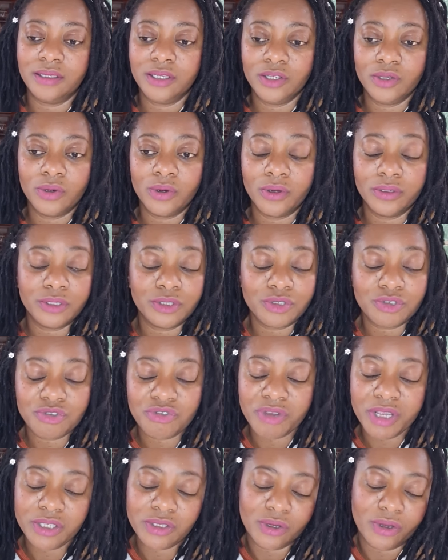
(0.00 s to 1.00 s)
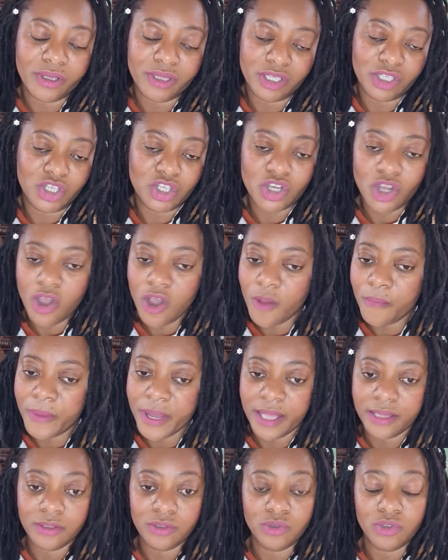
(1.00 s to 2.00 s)
you know, on the street or in the shop,
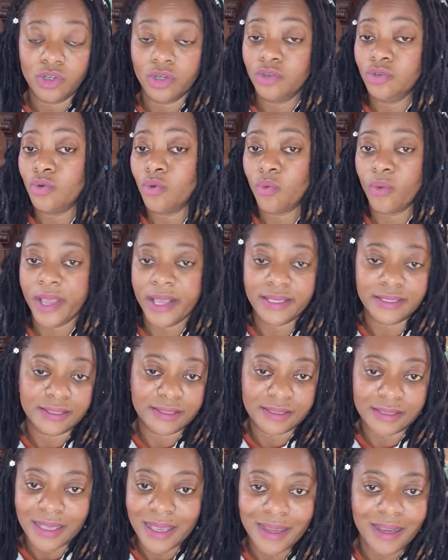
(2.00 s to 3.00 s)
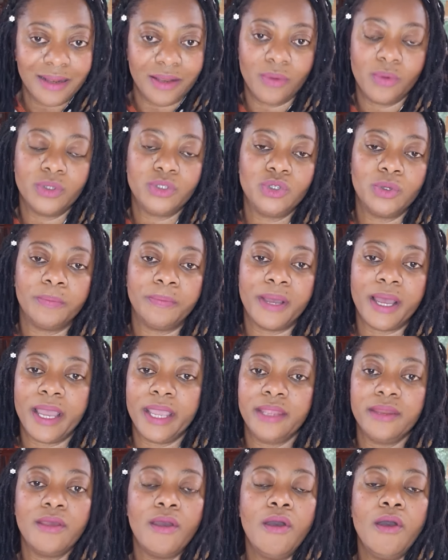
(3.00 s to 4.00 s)
and you don't know exactly what you're
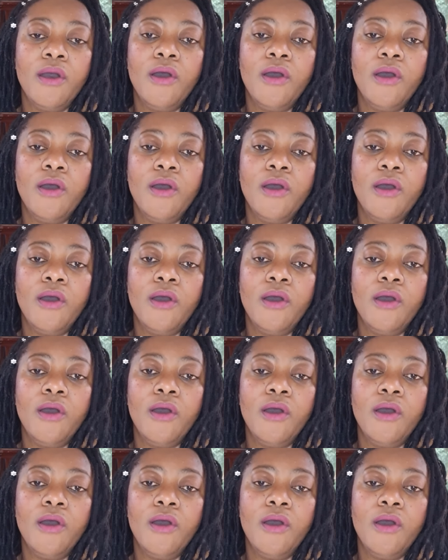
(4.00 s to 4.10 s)
buying,